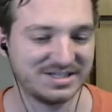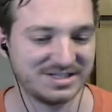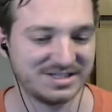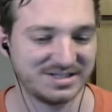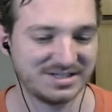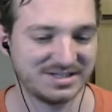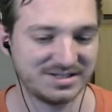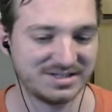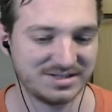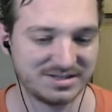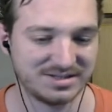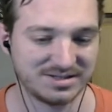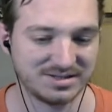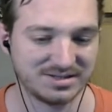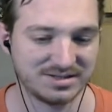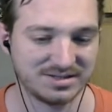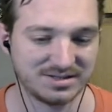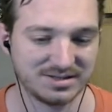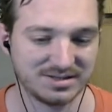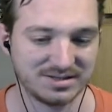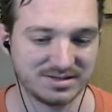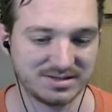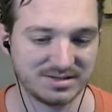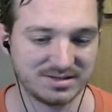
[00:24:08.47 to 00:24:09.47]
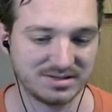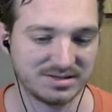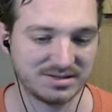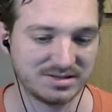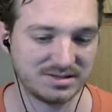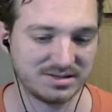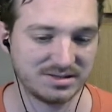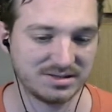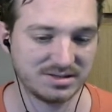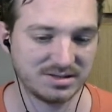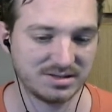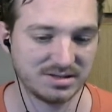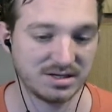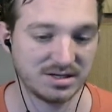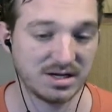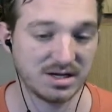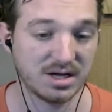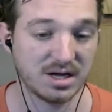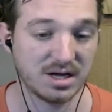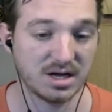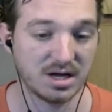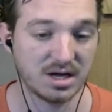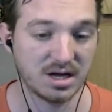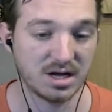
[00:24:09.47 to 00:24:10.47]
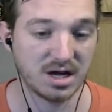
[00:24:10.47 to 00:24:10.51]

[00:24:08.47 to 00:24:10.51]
[no speech]